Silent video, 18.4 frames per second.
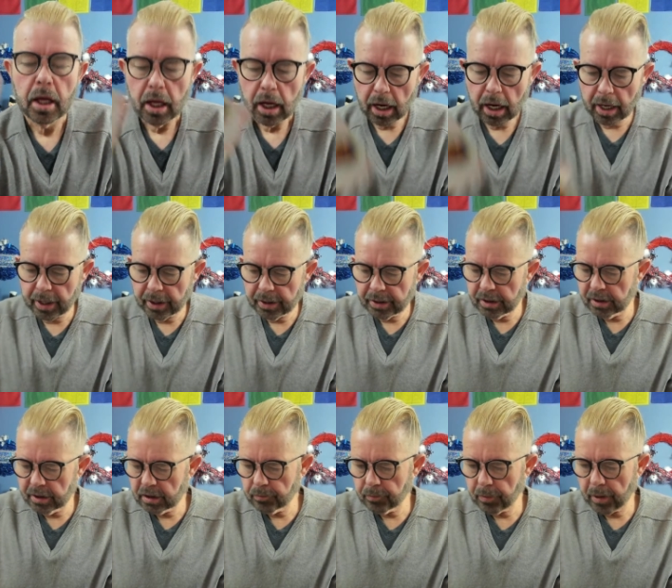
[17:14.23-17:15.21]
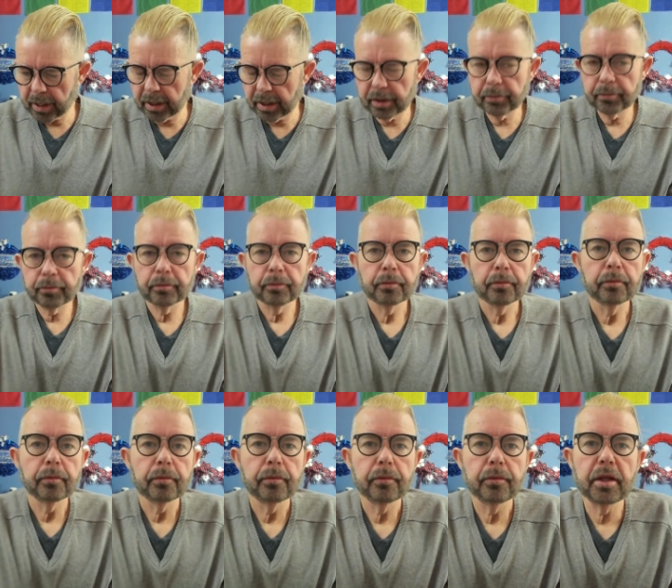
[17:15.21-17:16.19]
I anticipate
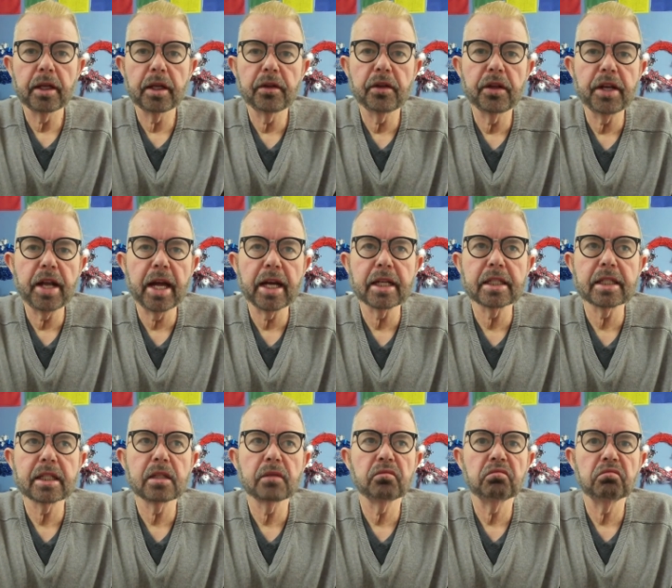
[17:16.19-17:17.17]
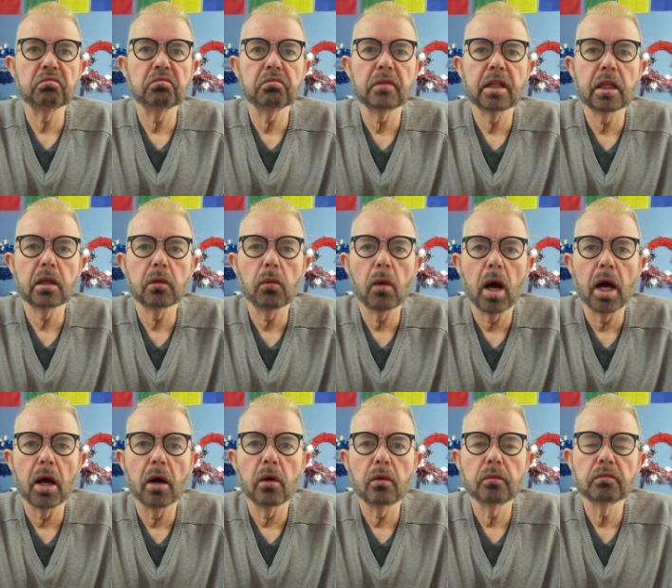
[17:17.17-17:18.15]
that in the next mm, little
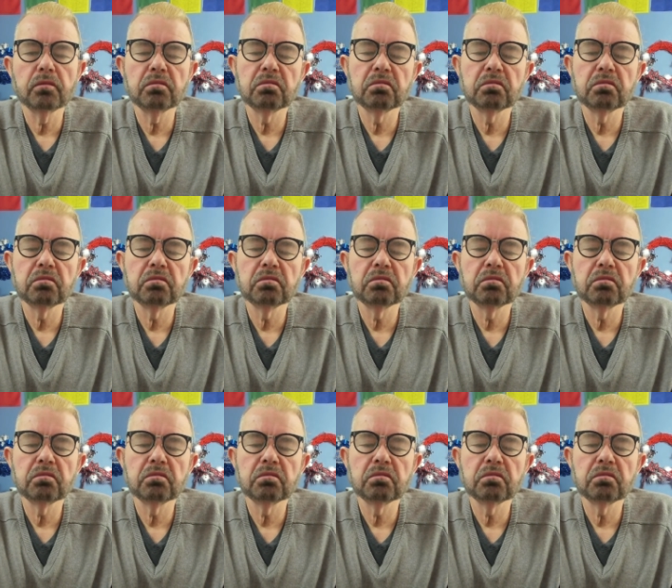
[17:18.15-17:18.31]
while,